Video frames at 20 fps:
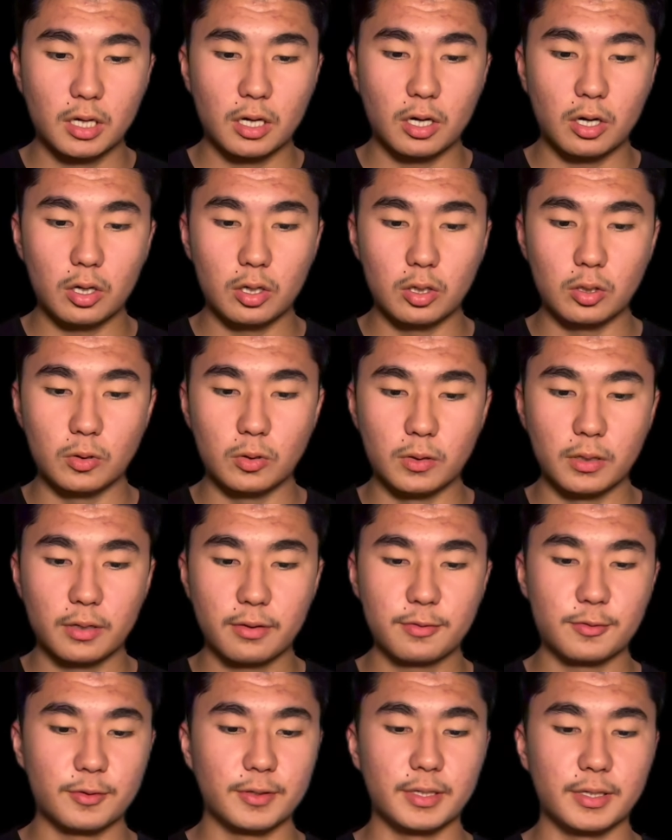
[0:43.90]

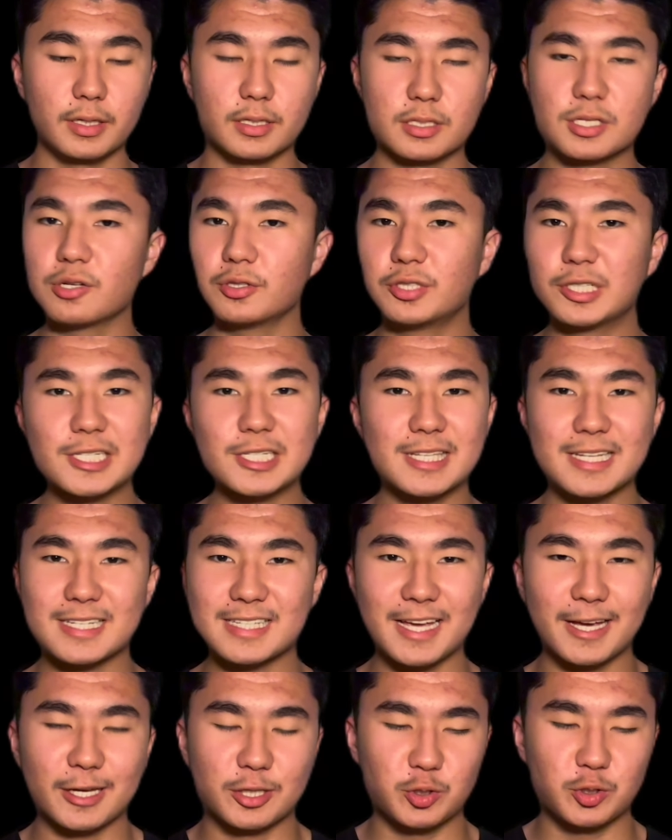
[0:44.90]
O3. So just as
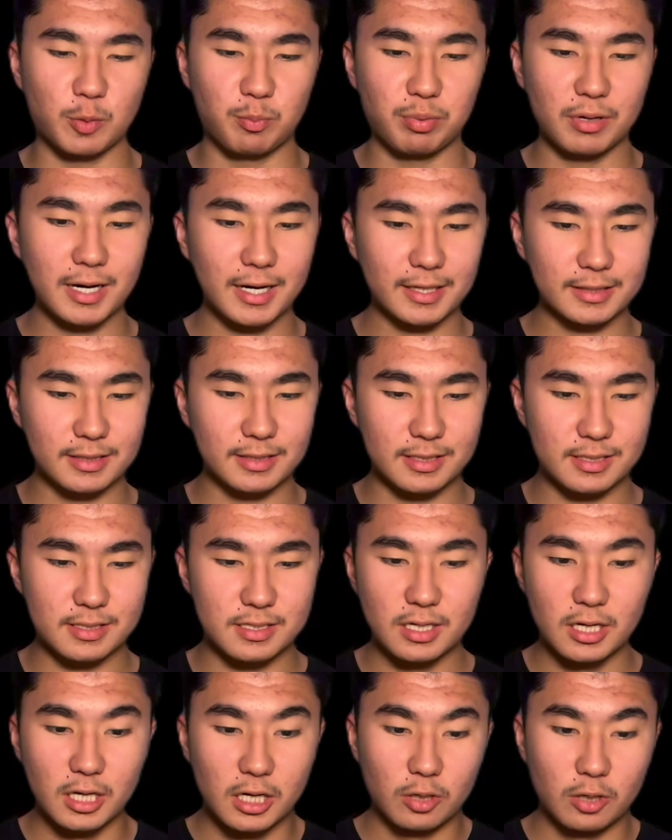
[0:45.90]
extra practice,
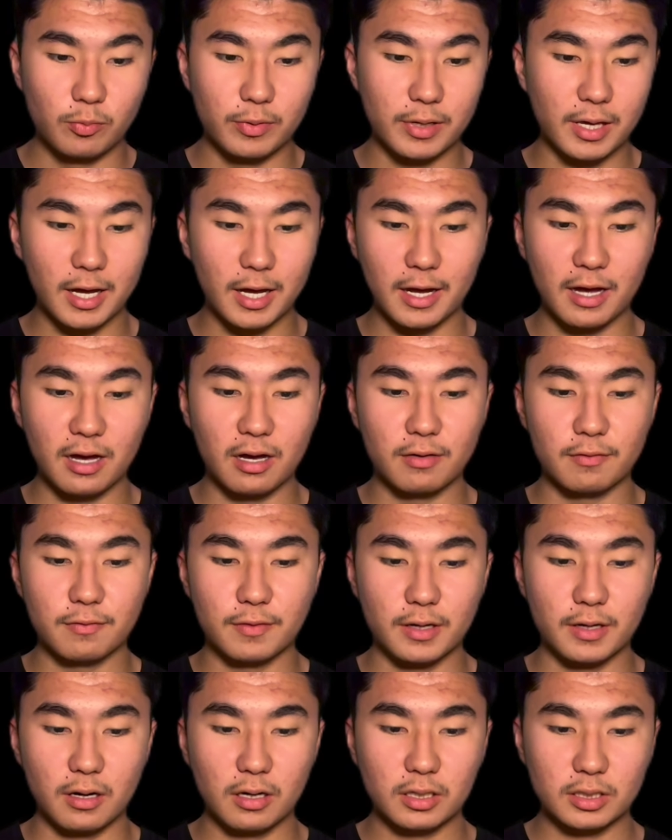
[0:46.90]
we have
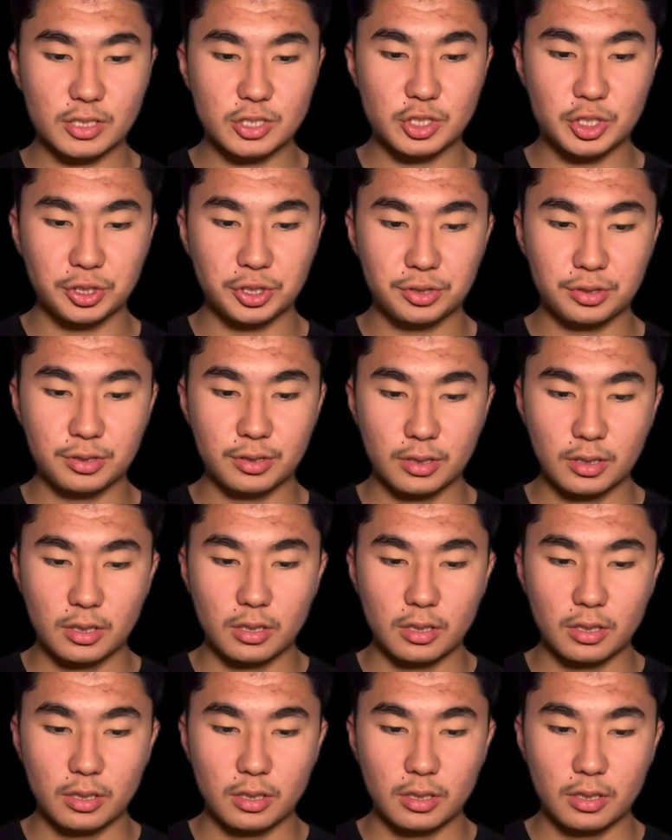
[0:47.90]
an oxygen,